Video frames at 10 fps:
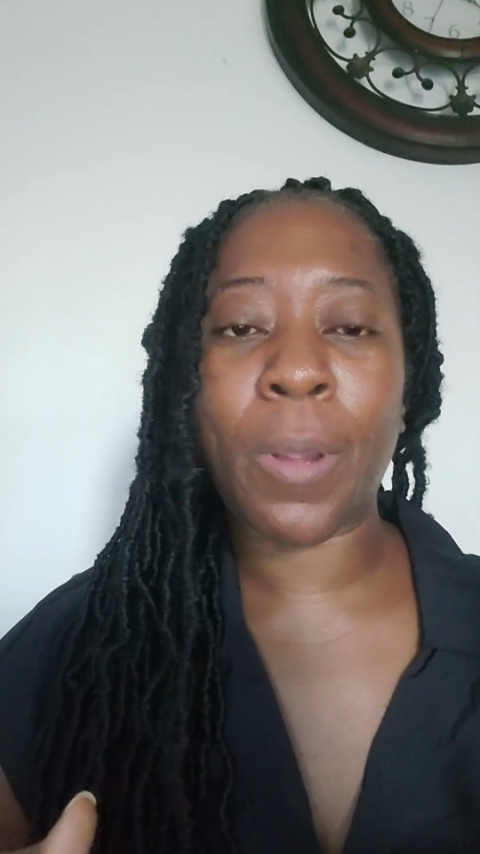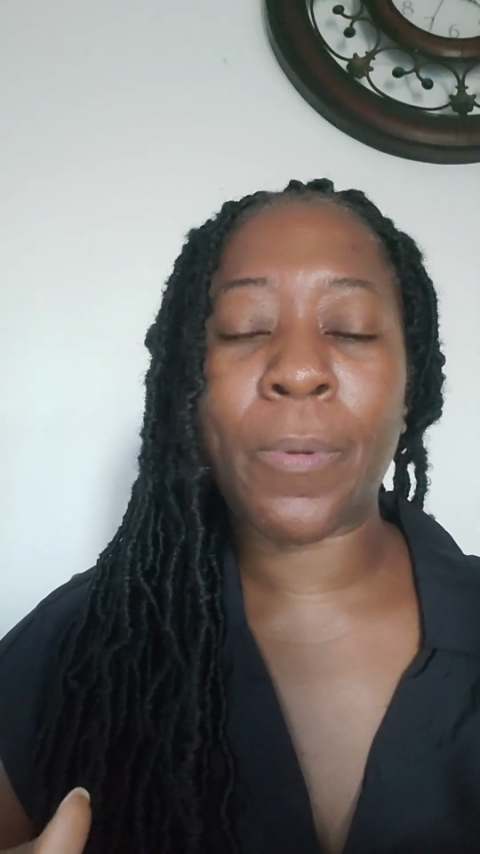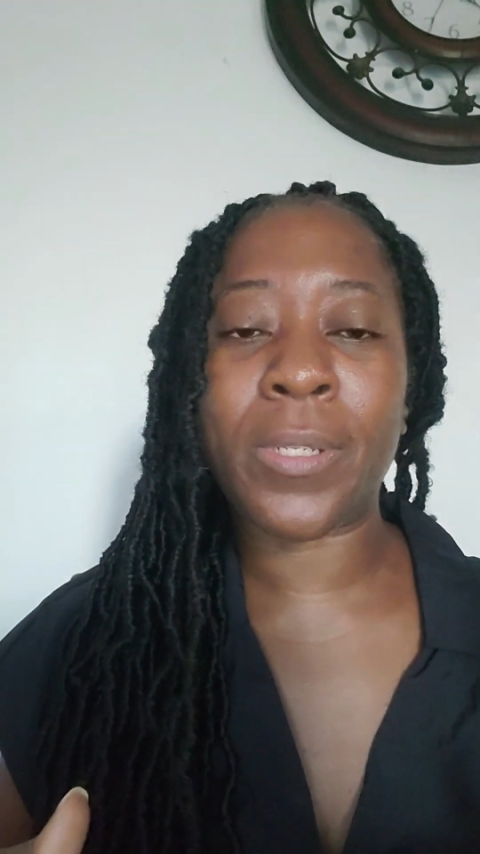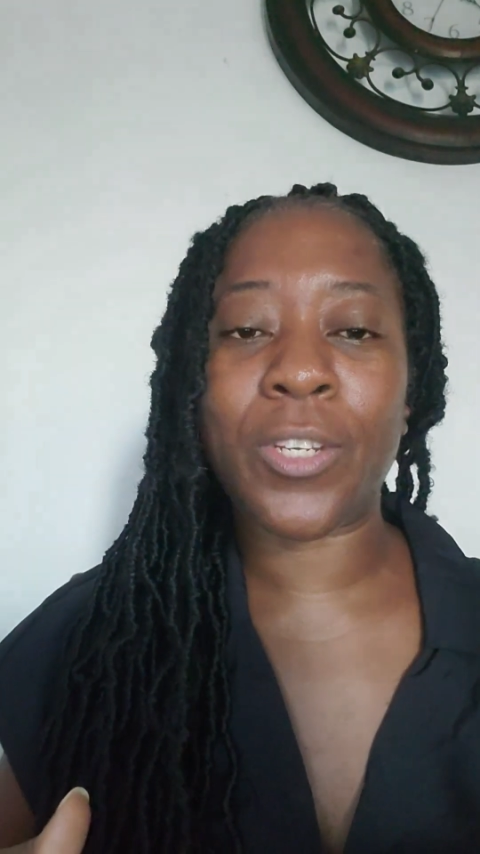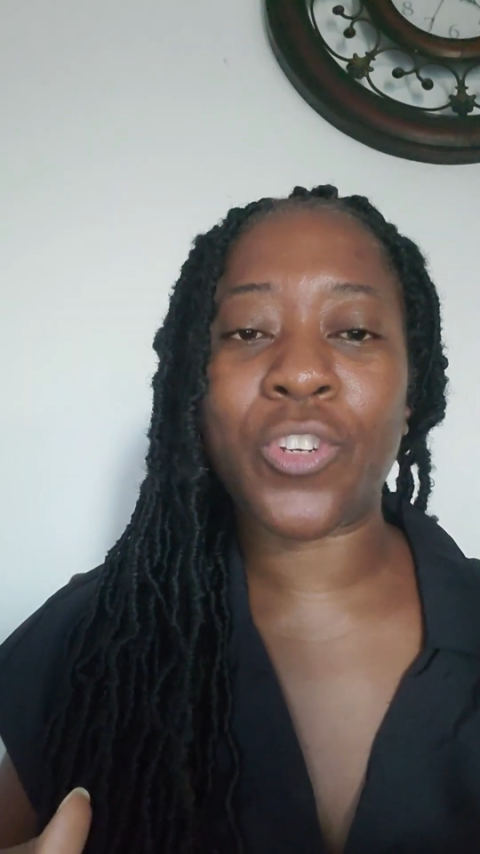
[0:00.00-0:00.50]

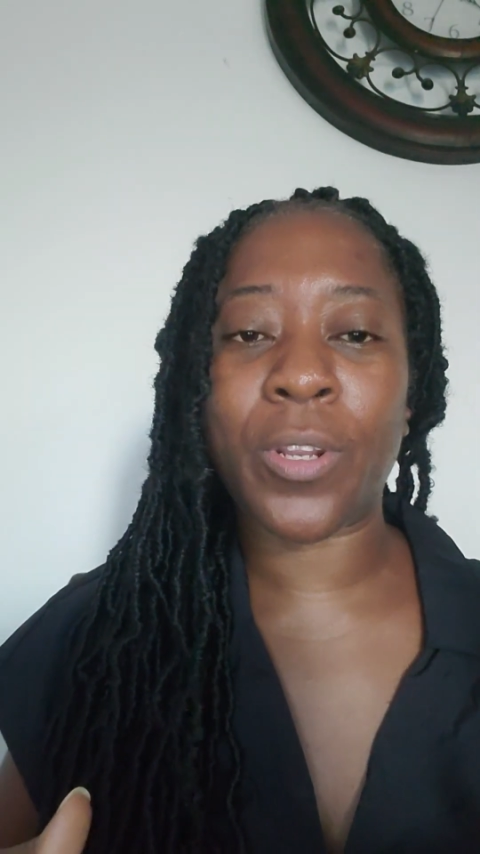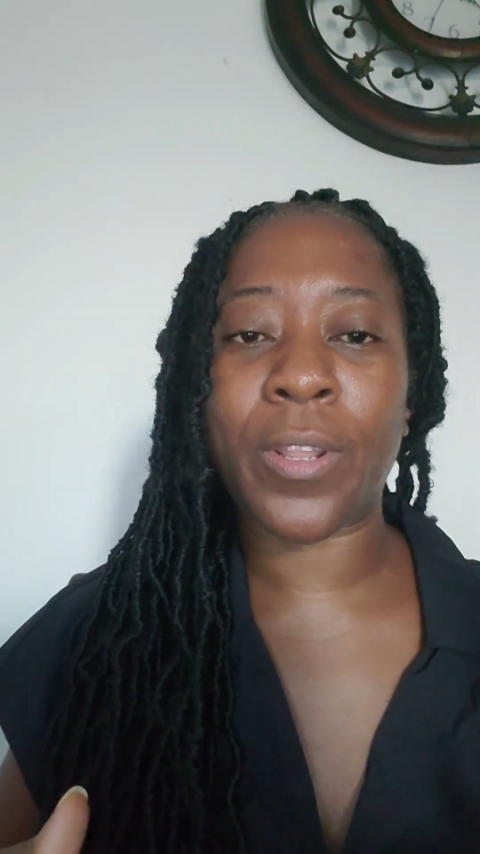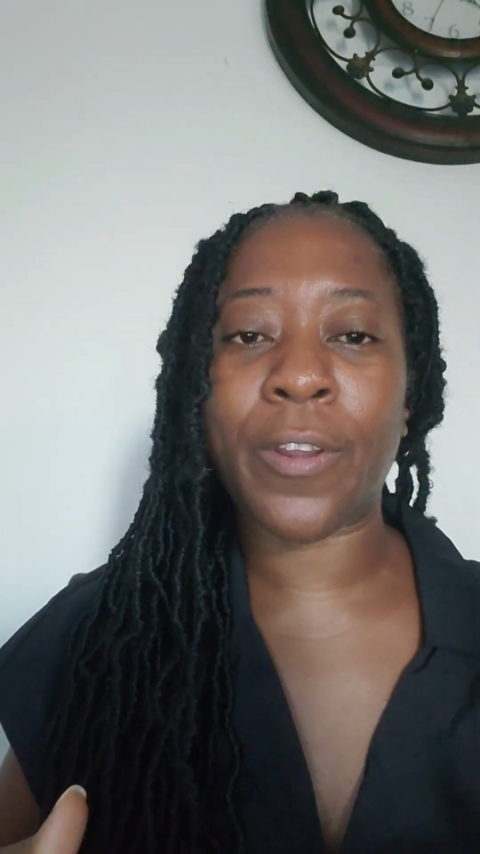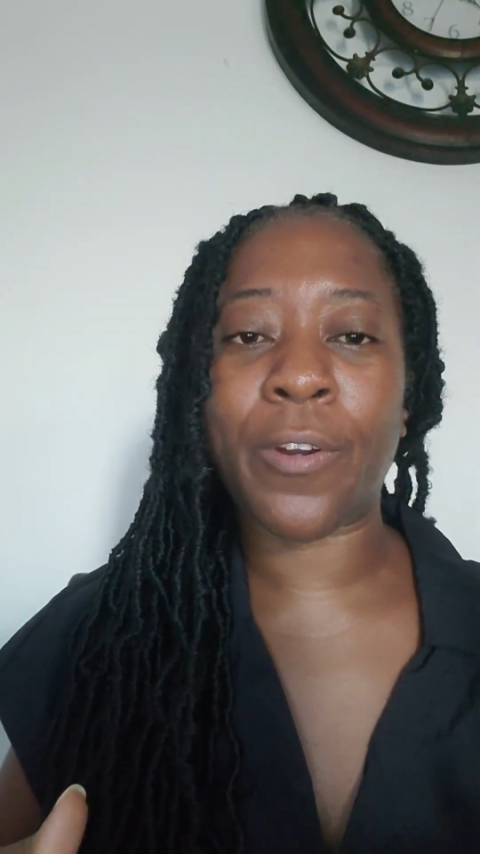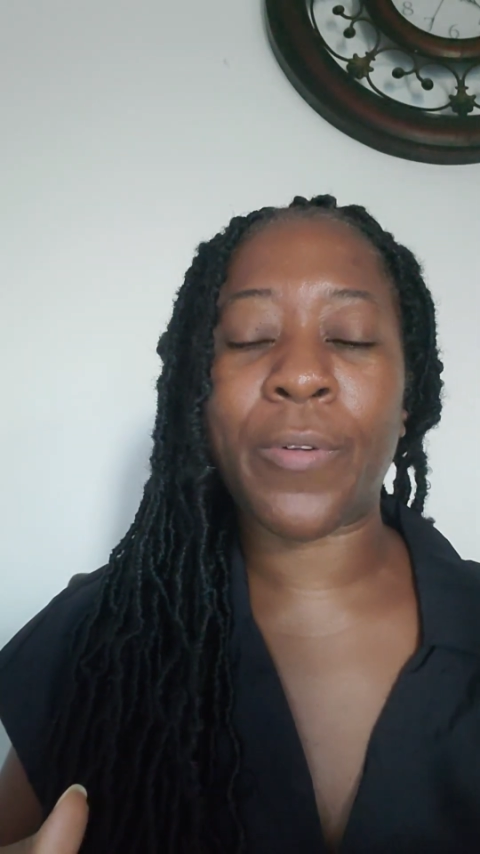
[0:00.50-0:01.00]

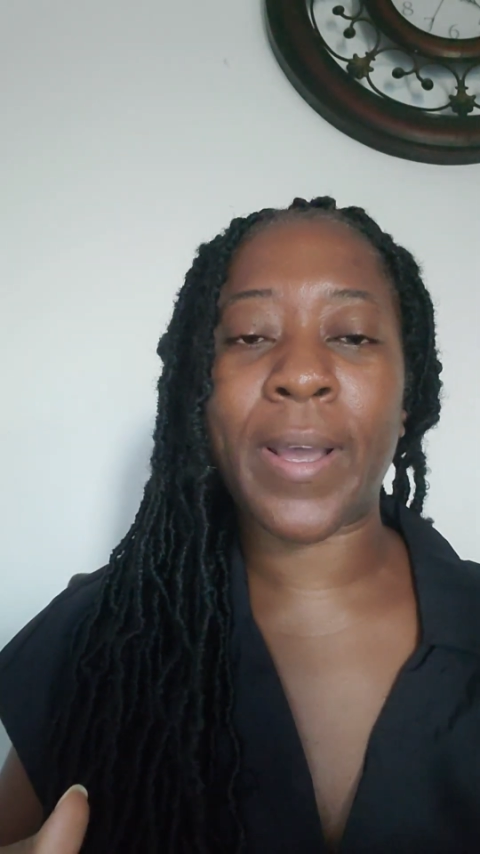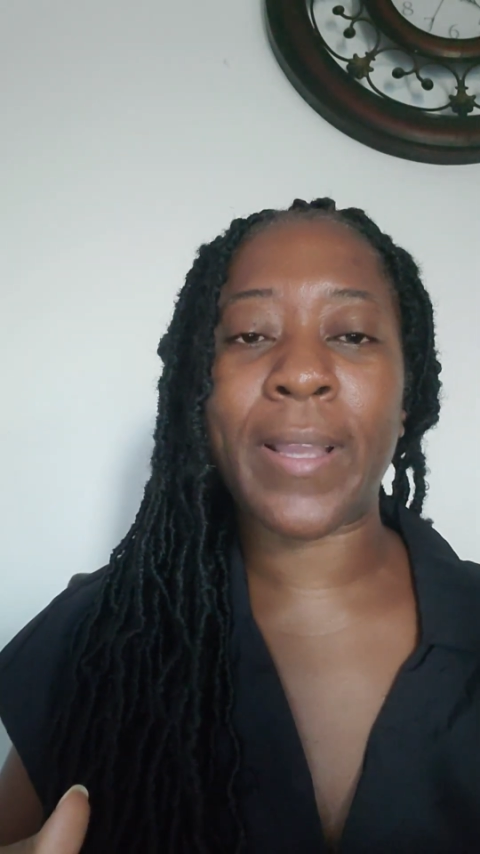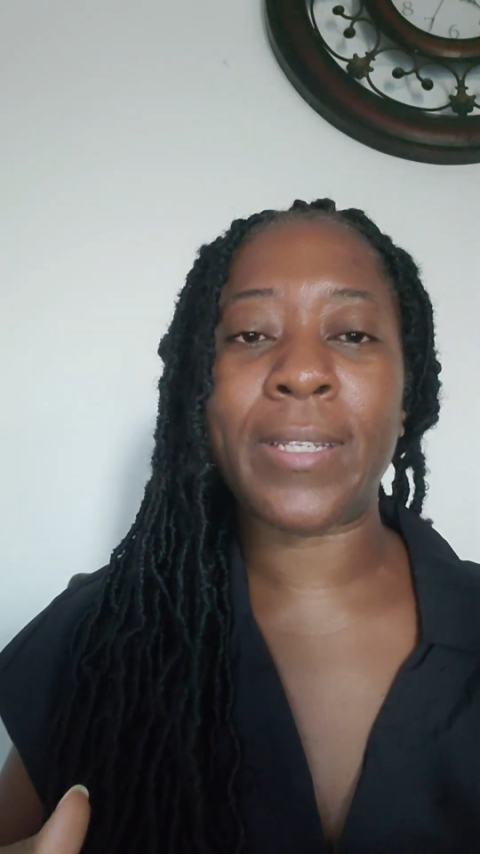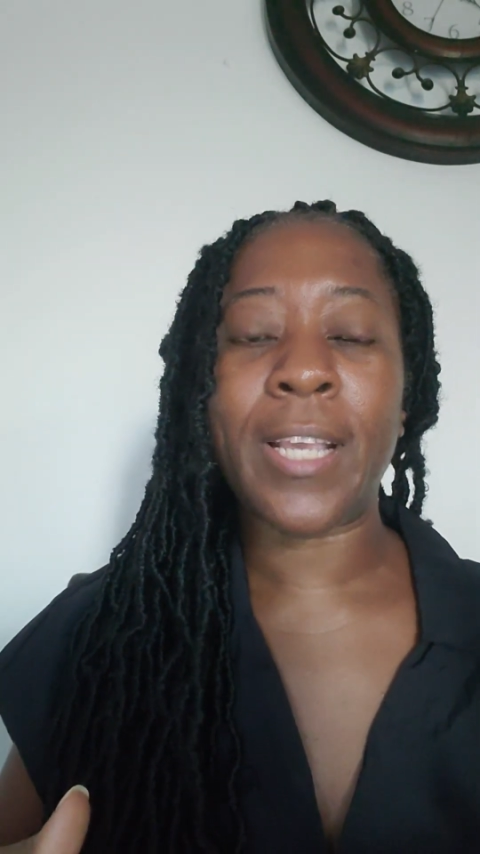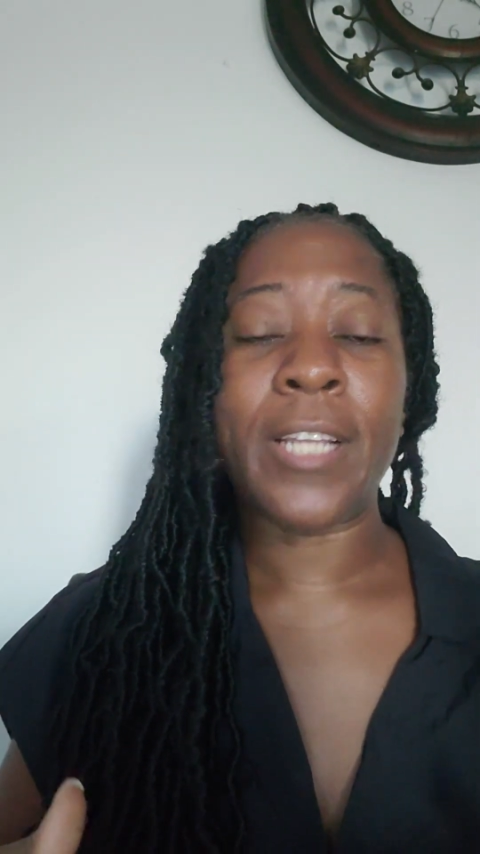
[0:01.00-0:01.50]
proposition there,
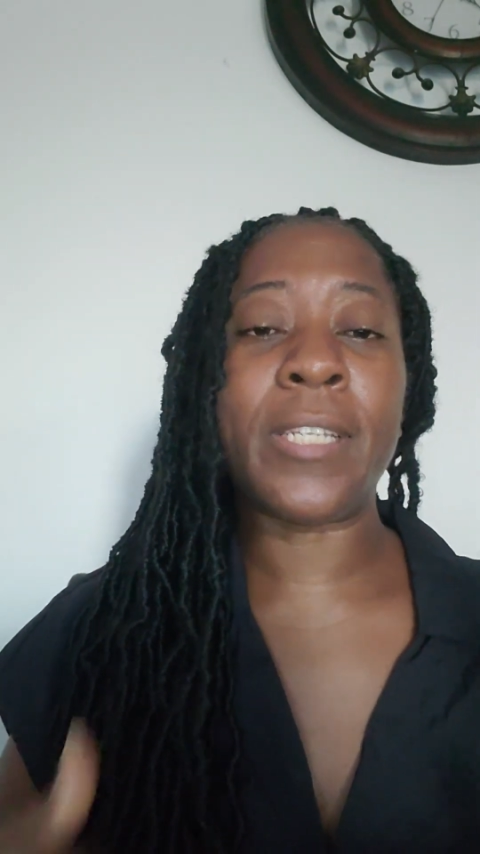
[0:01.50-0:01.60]
right?